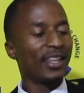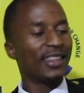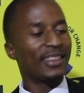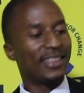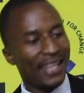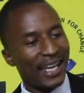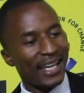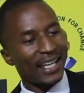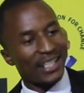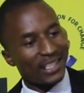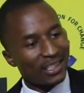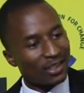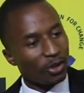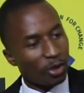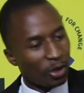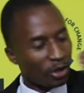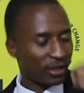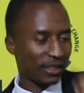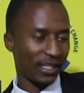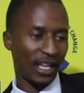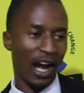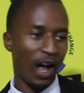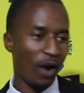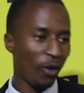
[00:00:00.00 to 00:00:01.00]
there is no
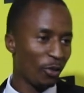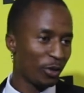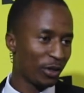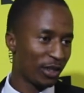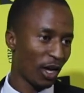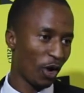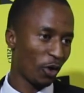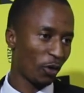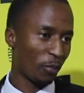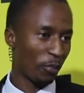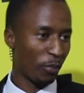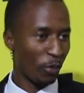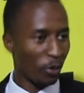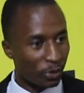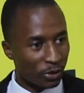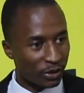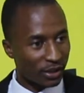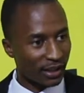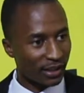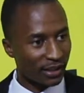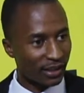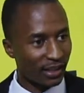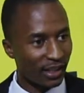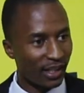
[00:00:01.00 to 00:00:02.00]
struggle without
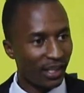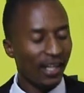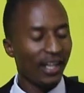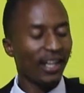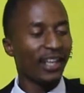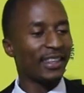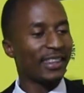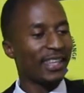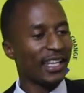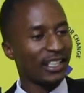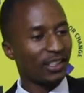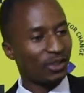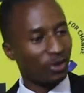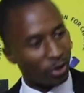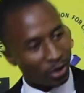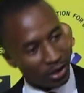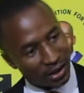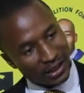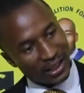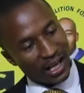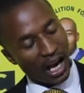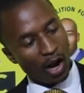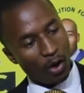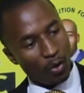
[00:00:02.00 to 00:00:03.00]
bruises. There is no
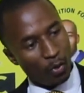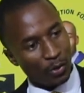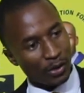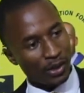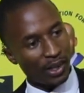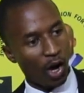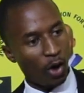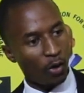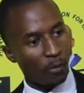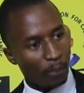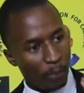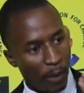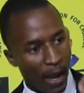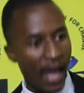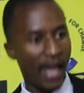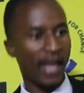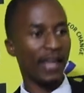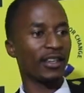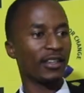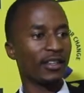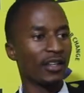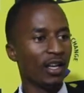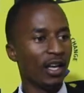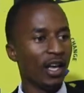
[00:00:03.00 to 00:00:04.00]
struggle without
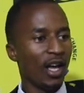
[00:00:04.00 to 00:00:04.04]
pain.